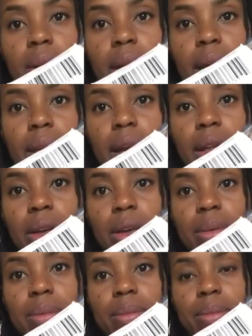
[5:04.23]
that
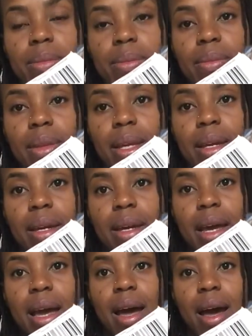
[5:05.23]
color.
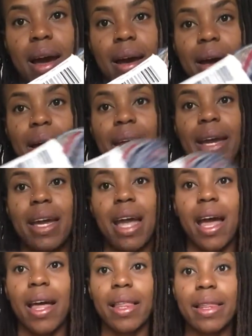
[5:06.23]
I
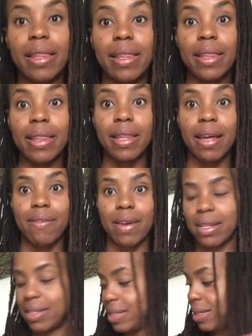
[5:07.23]
love
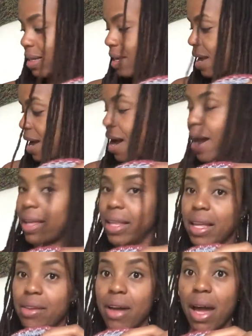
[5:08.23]
it. I
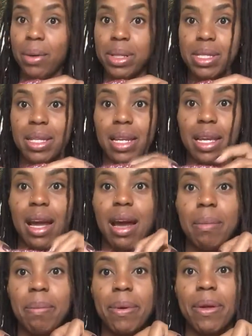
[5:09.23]
love how it's knitting
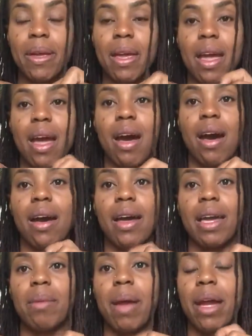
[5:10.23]
up.
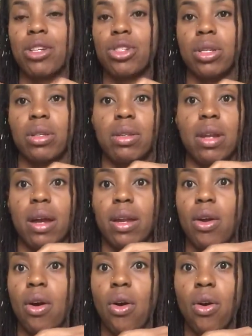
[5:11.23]
I'm actually not at
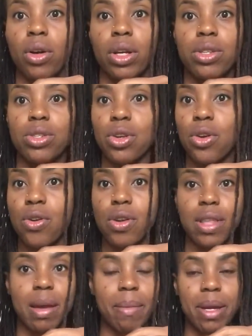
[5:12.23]
all concerned
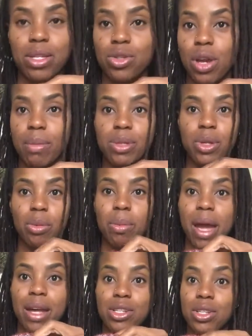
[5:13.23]
that my stripes don't
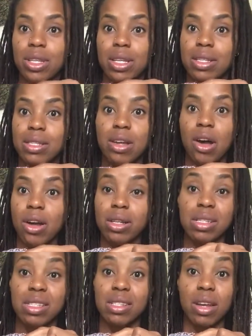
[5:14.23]
match in these
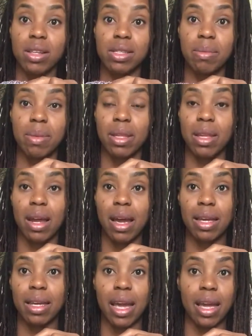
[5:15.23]
socks. It's not something that I
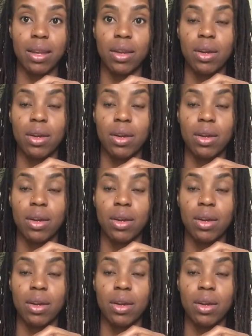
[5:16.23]
get